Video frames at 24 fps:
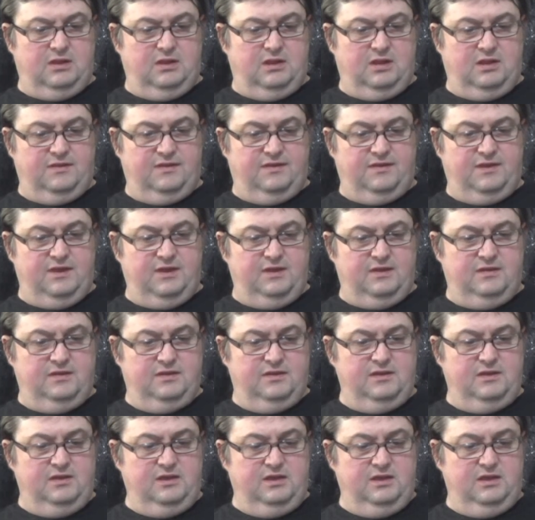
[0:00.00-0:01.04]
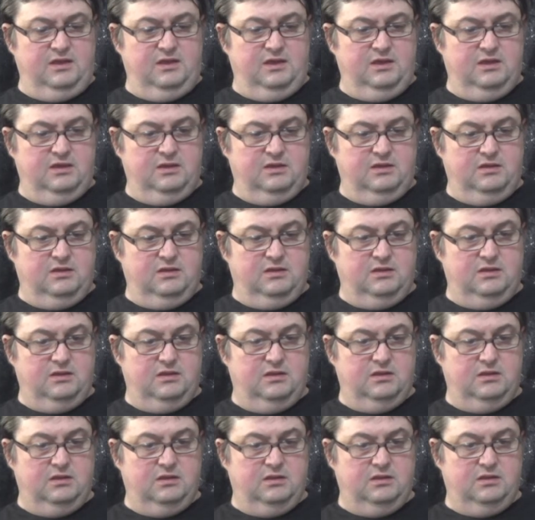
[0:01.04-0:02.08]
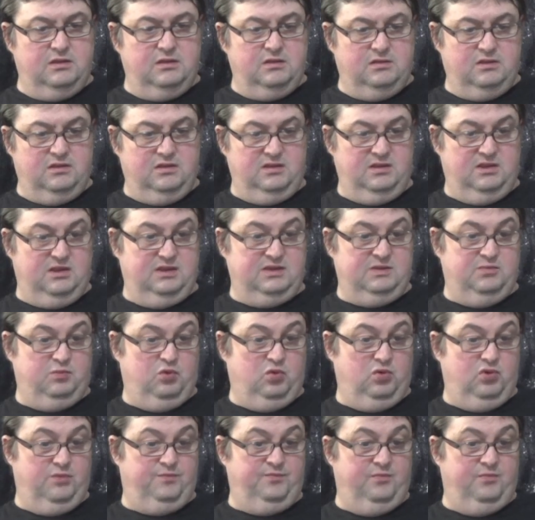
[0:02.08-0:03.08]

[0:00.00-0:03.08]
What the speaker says: I think there's a more